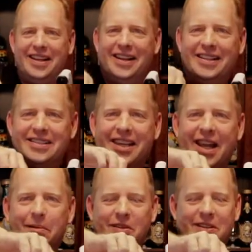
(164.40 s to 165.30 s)
to get it in this
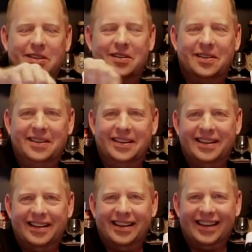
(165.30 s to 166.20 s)
camera too.
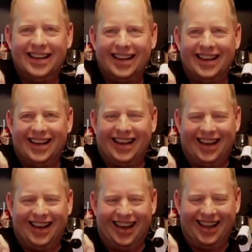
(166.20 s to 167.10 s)

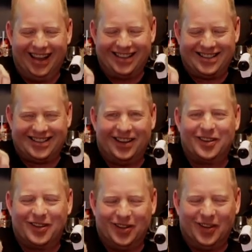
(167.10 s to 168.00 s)
That's
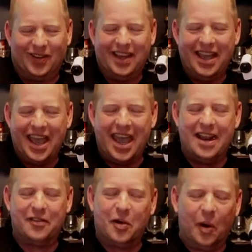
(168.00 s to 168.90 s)
so cool.
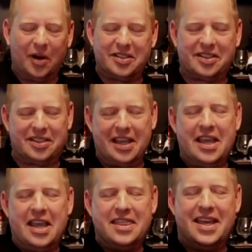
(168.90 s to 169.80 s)
And of course,
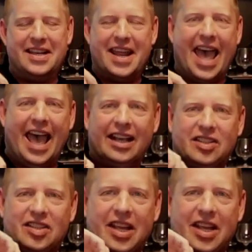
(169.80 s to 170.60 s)
the NAG